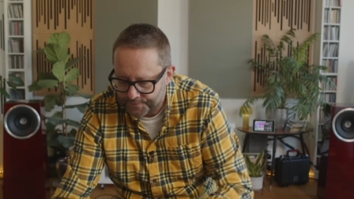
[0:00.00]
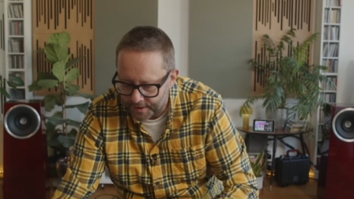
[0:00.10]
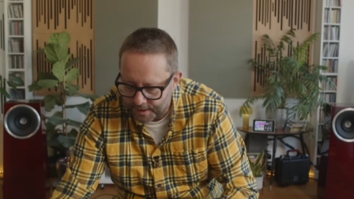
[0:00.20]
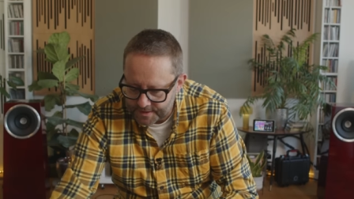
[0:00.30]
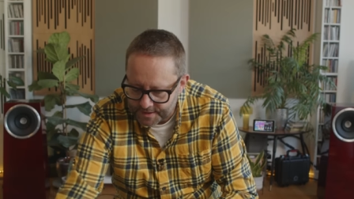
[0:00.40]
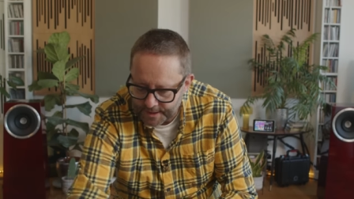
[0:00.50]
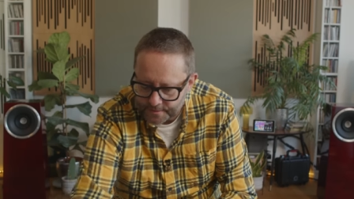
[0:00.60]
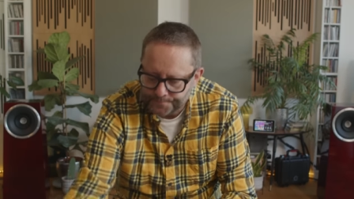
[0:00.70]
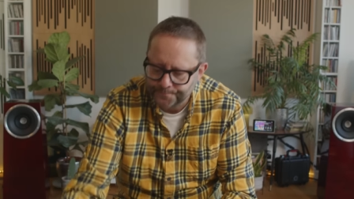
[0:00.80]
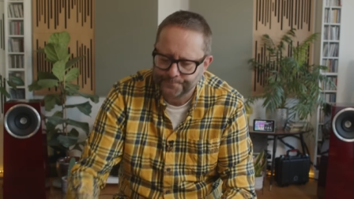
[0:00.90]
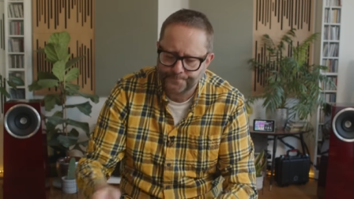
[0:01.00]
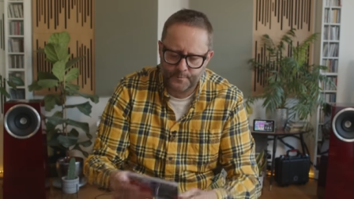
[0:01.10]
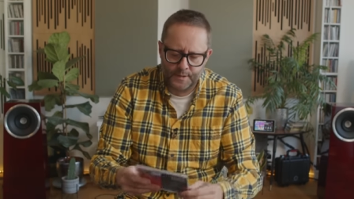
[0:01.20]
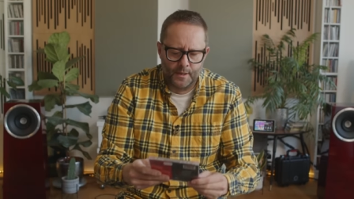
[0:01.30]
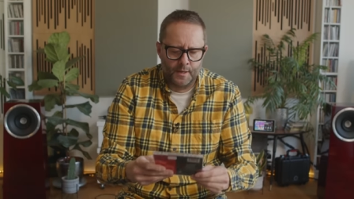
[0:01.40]
Lastly,
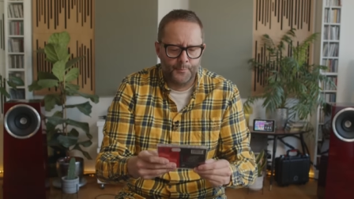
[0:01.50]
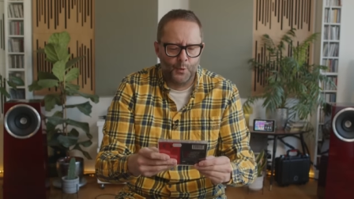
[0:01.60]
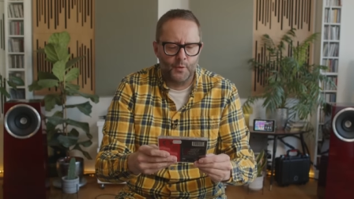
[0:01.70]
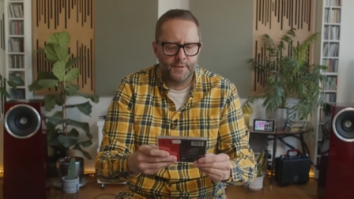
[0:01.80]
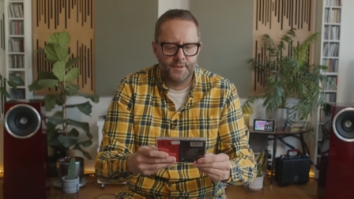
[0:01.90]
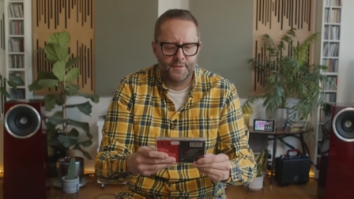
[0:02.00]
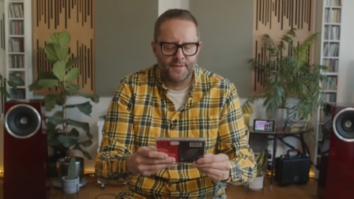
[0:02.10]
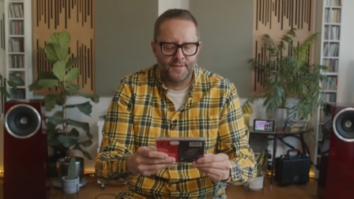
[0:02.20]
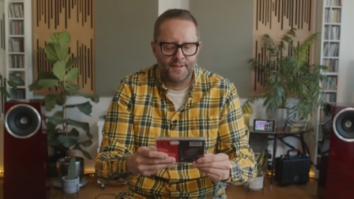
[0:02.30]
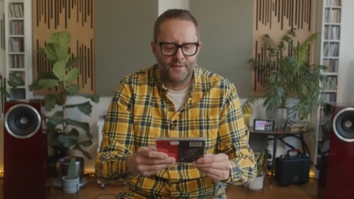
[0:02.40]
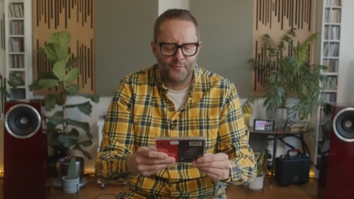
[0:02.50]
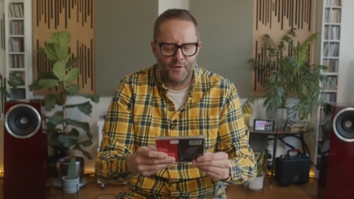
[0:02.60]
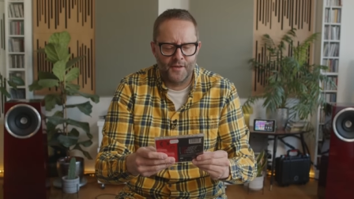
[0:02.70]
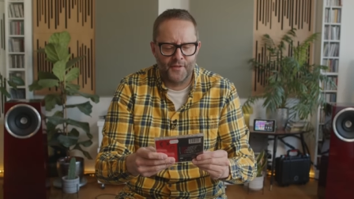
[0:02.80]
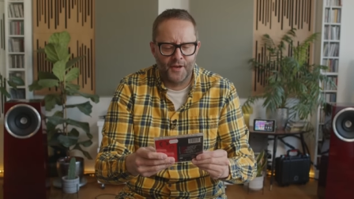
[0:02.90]
I bought the
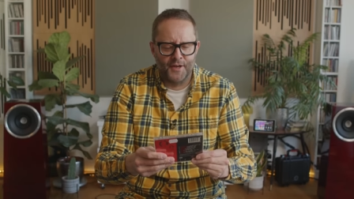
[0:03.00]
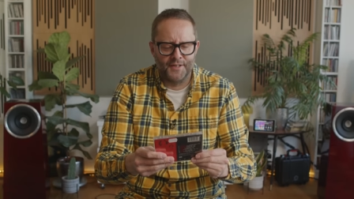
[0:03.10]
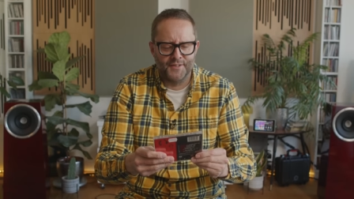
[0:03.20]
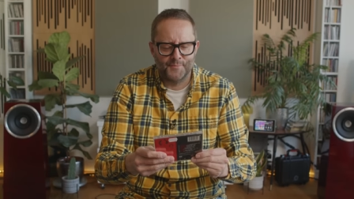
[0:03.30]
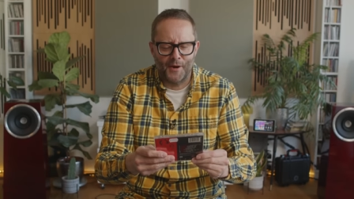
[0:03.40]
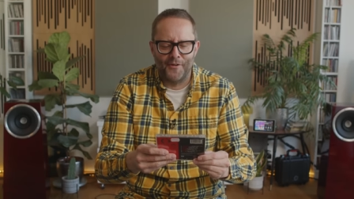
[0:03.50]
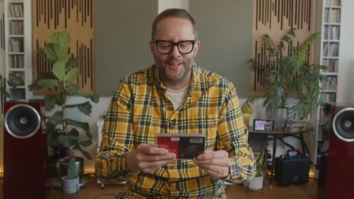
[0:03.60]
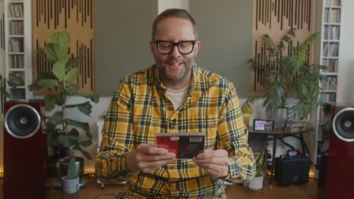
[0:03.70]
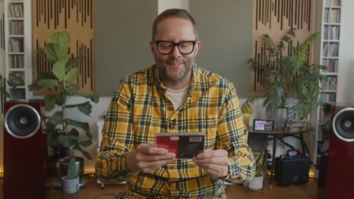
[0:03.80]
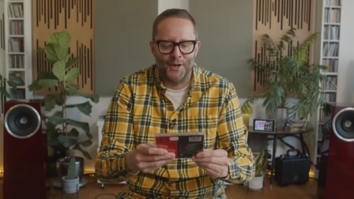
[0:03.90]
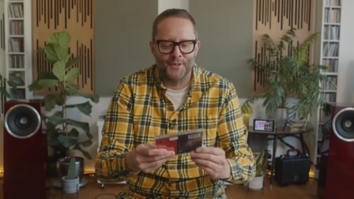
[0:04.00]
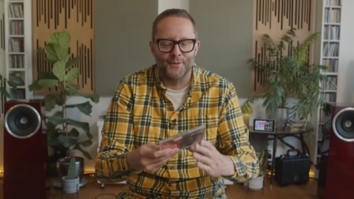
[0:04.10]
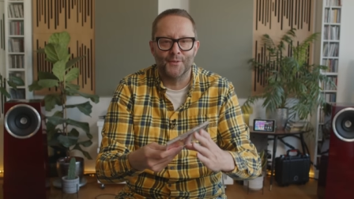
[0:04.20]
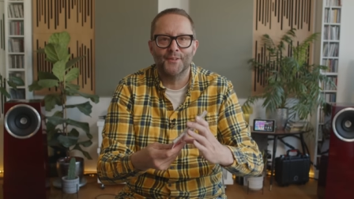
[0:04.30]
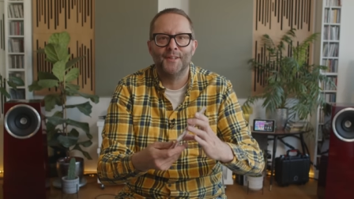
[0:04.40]
rather uninspiringly
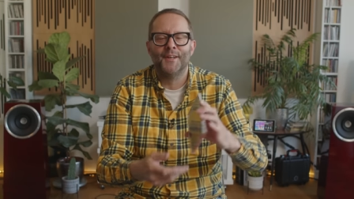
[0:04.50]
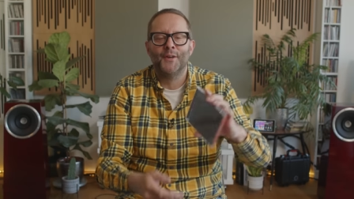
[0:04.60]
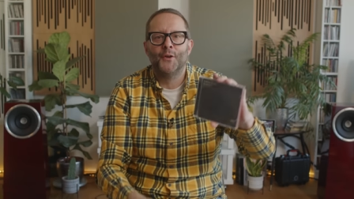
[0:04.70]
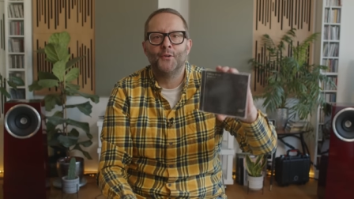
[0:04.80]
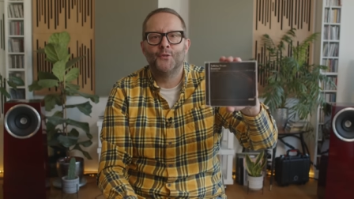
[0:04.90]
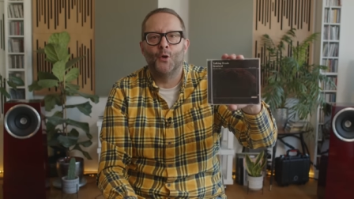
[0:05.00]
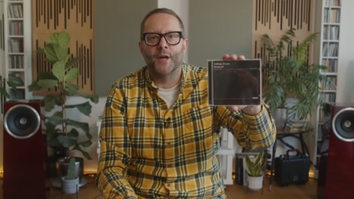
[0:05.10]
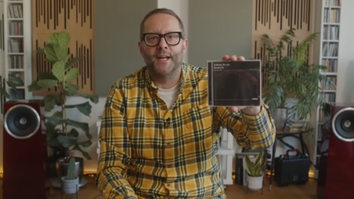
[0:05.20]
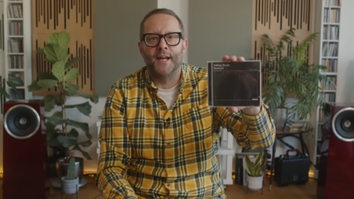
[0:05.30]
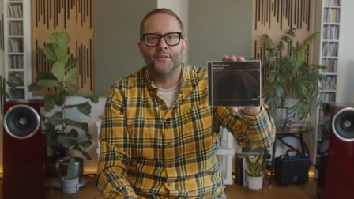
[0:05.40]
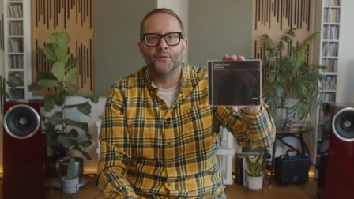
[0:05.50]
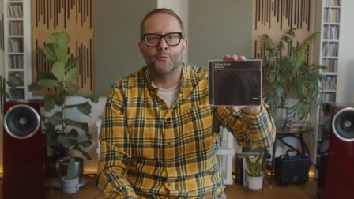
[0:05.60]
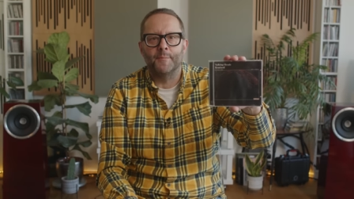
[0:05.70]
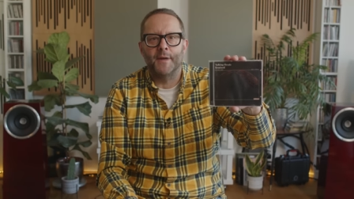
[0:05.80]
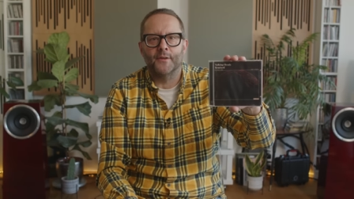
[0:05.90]
titled Talking Heads
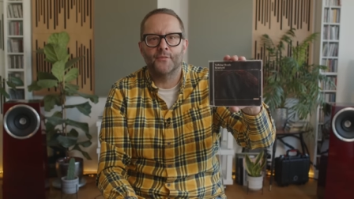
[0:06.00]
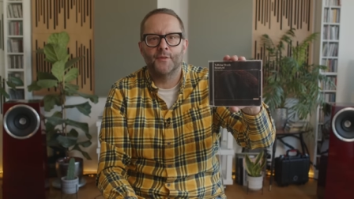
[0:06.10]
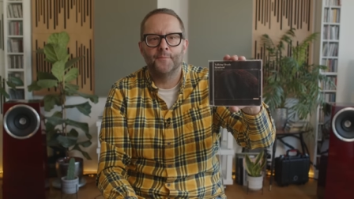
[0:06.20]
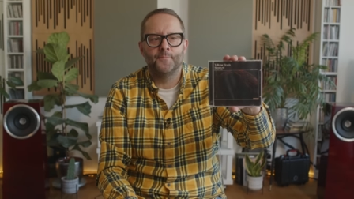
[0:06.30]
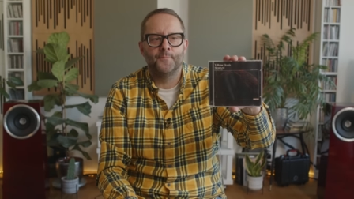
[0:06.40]
Remixed.